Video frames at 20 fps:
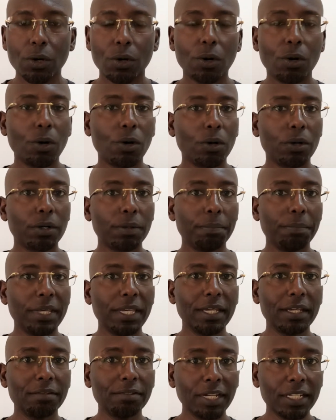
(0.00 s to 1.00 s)
or
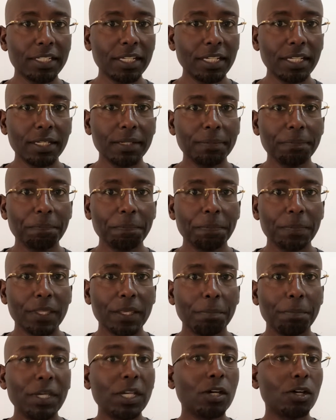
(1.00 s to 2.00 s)
being greedy
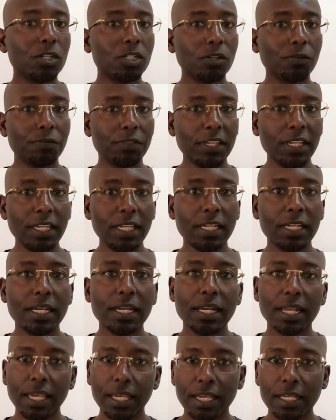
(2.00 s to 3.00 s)
because of the
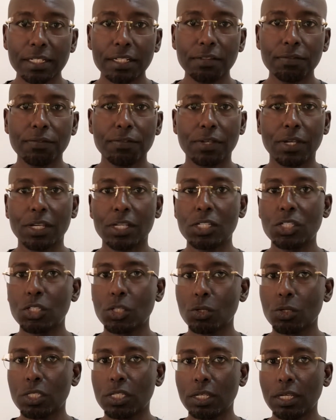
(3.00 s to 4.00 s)
negative
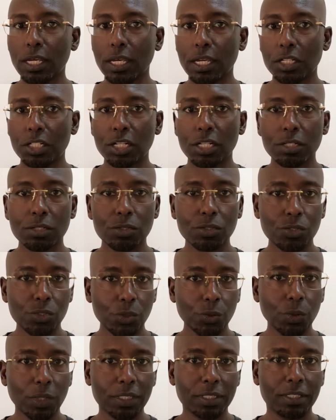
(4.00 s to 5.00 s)
association
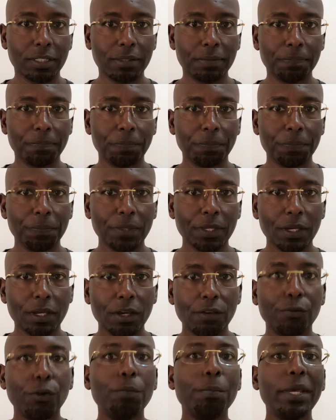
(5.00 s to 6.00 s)
to it.
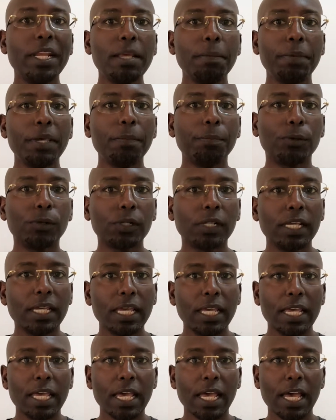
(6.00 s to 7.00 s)
For many people,
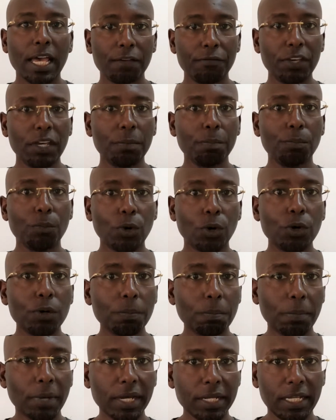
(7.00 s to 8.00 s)
having more
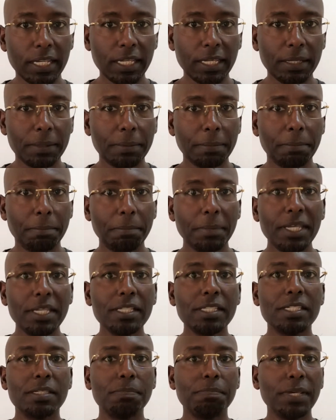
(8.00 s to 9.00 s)
money
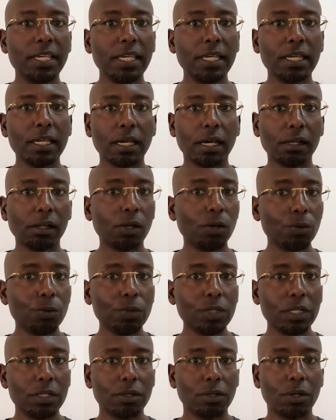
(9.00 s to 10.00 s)
means being
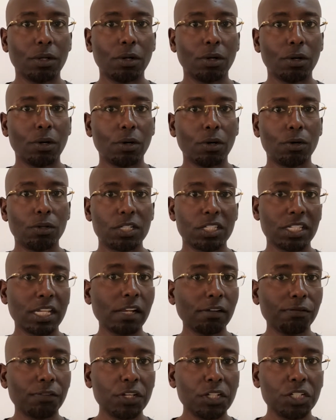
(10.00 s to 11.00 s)
alone or
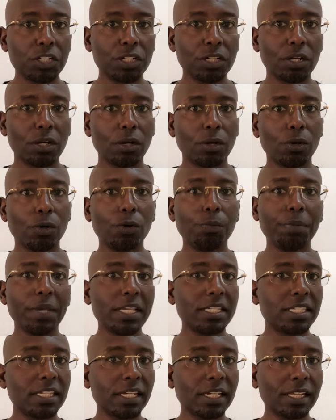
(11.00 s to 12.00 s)
selfish, or
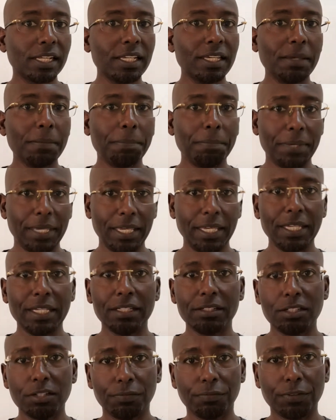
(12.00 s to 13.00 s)
basically being
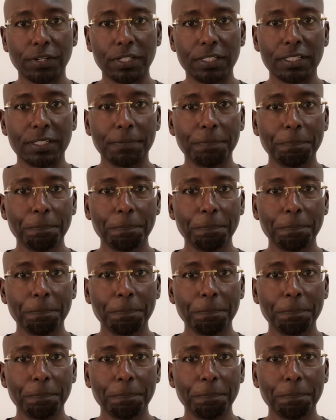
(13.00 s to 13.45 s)
different.